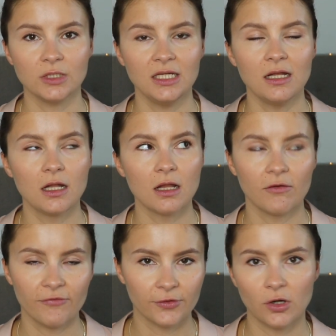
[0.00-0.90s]
really
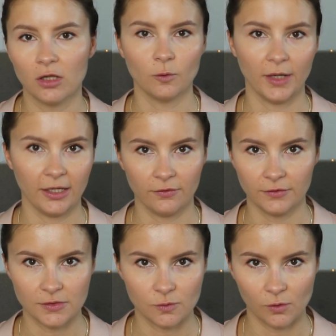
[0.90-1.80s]
love the colorway on
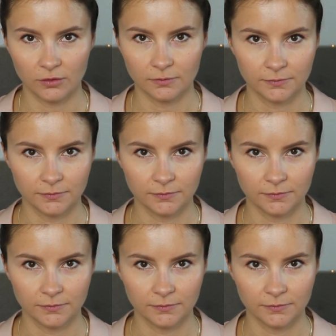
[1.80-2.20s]
this one